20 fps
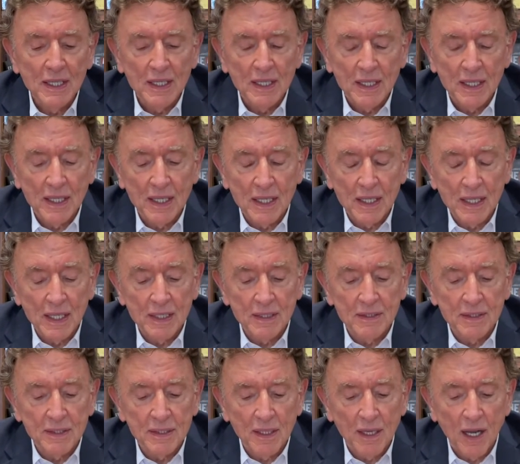
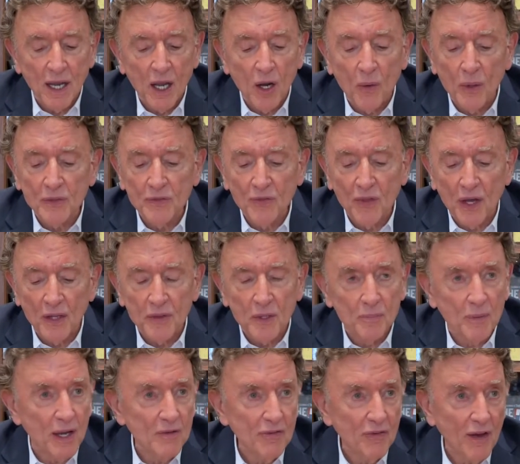And I always thought that
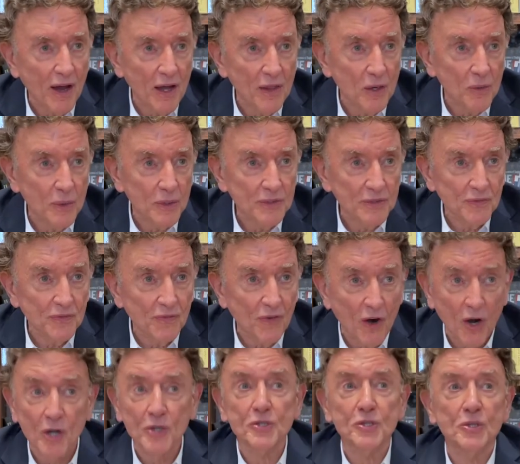my father was
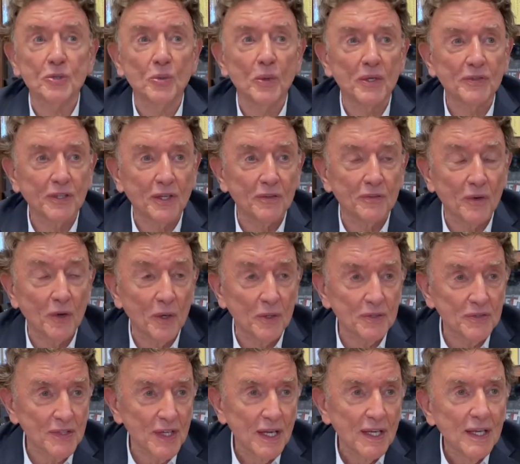far too risk
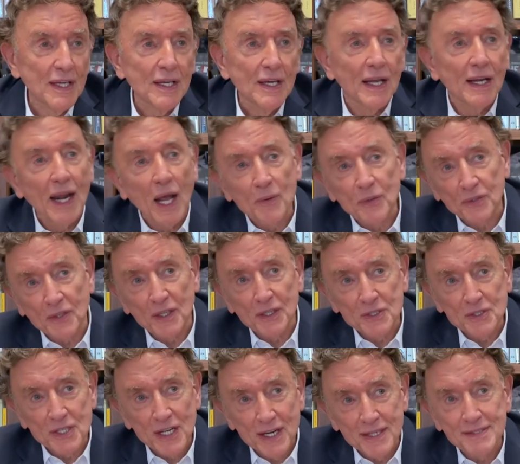averse. And I was going to
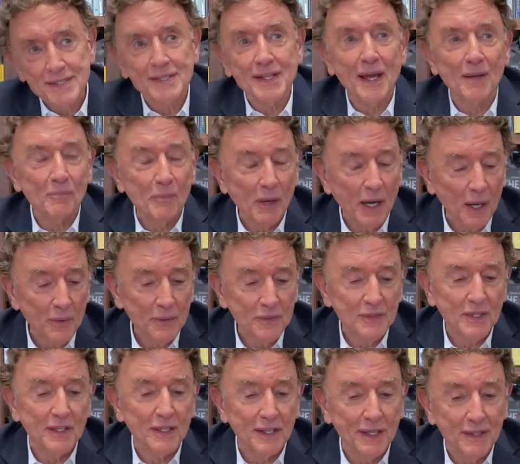change that, but I was
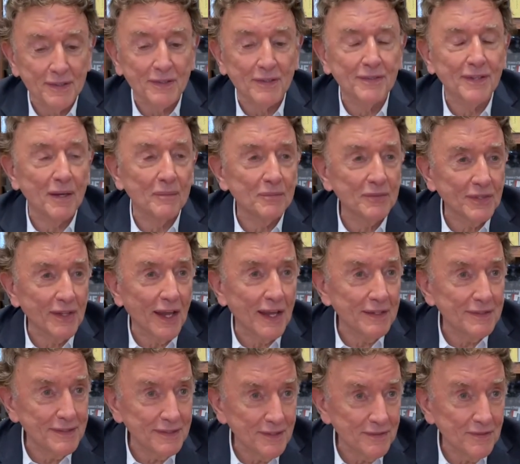going to get some
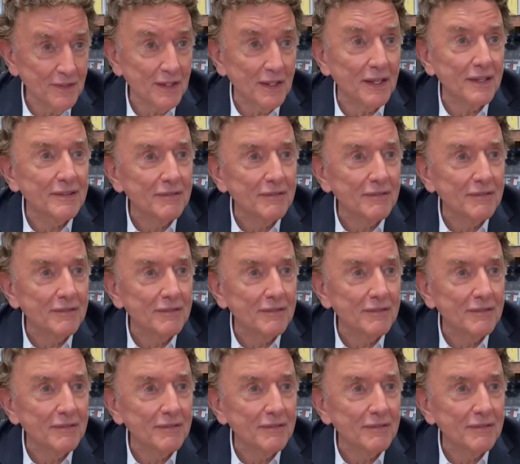scientific